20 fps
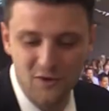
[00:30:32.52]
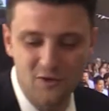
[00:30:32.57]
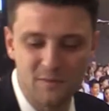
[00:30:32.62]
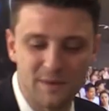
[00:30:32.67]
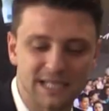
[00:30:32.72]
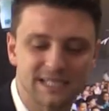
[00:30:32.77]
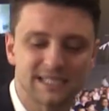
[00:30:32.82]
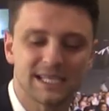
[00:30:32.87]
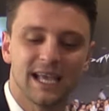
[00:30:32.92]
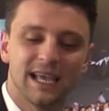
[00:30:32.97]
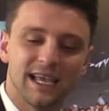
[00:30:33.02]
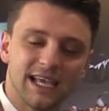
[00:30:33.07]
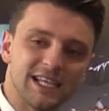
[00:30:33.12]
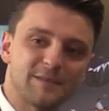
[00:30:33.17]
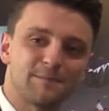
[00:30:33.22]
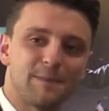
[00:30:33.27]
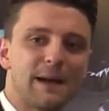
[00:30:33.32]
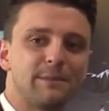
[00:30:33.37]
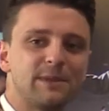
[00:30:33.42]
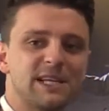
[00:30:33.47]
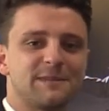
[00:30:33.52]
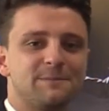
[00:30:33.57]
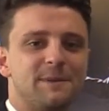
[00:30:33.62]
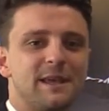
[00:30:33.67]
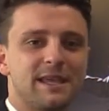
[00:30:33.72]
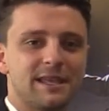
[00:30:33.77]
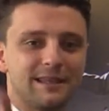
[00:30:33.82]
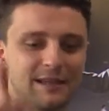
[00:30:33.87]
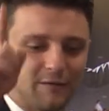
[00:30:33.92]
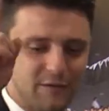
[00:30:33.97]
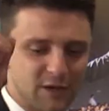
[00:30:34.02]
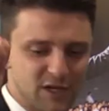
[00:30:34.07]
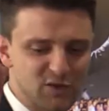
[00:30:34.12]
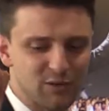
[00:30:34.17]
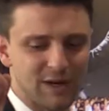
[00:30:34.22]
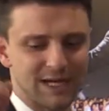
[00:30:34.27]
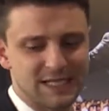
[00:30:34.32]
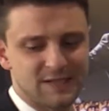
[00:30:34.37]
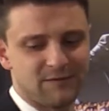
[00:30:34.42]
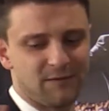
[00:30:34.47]
of humans is public speaking. The
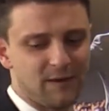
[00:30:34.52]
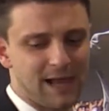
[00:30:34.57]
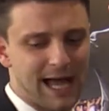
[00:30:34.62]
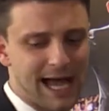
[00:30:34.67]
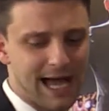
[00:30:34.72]
first one is